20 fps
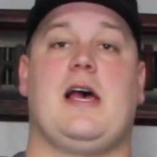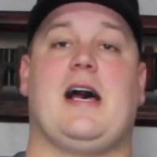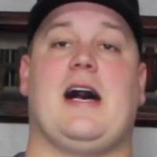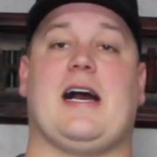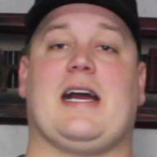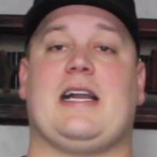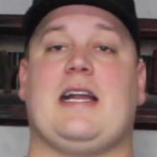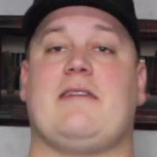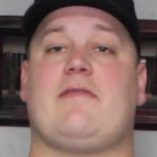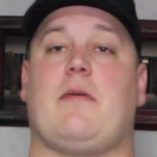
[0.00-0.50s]

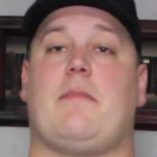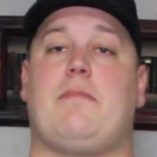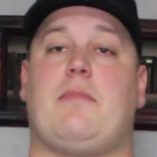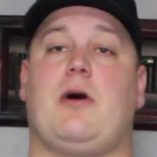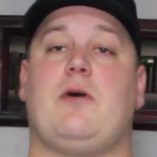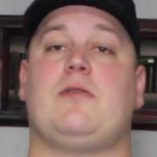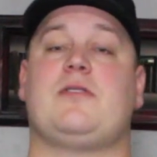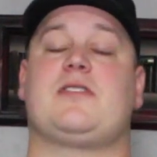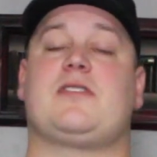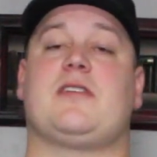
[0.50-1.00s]
I can have a
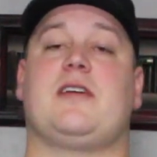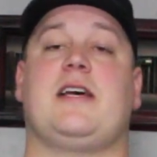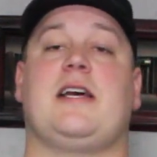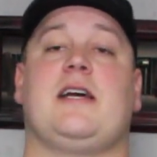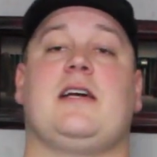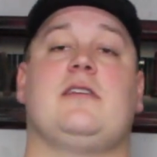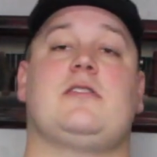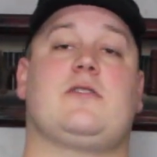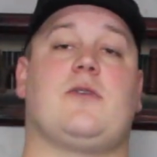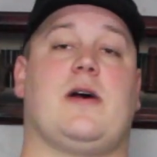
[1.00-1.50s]
bow
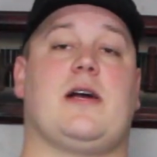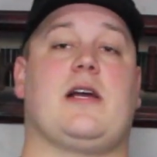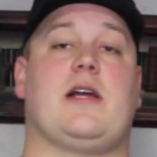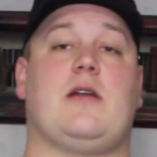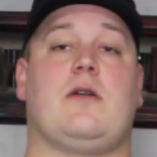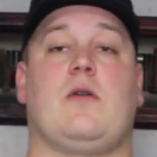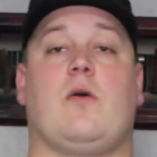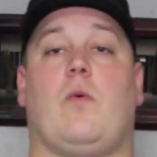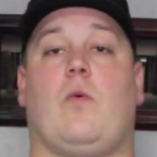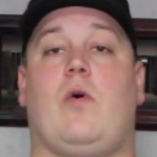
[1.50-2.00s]
sling so I can